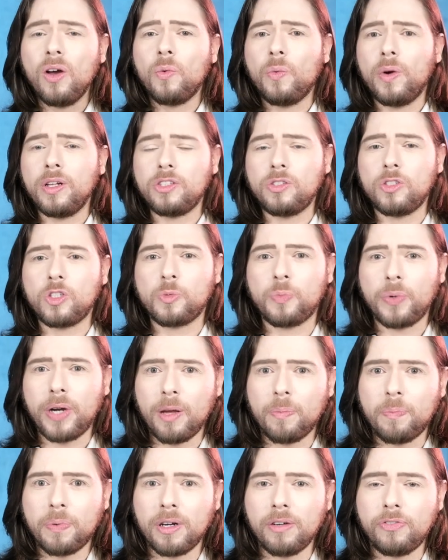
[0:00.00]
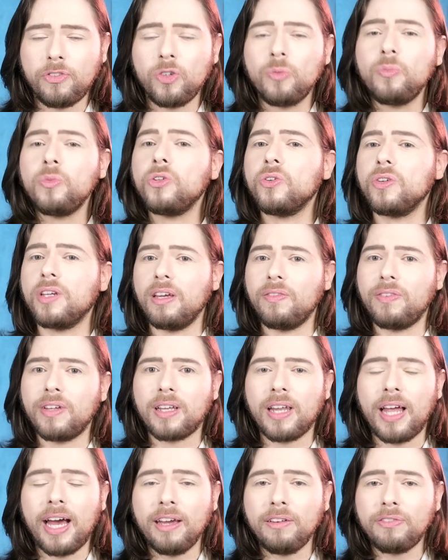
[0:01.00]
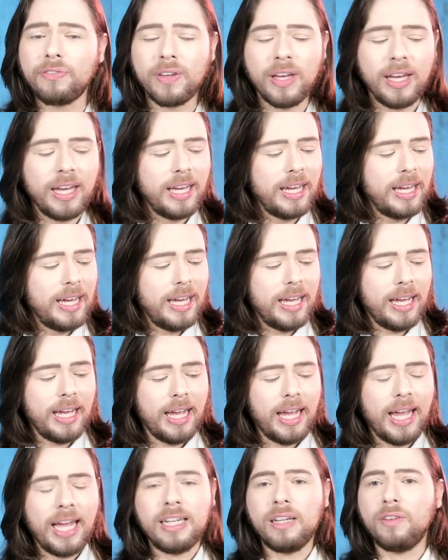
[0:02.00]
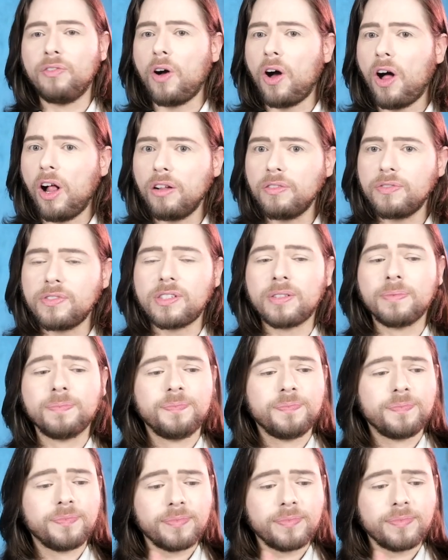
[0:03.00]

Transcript: once you spray a perfume, you give it life, it evolves,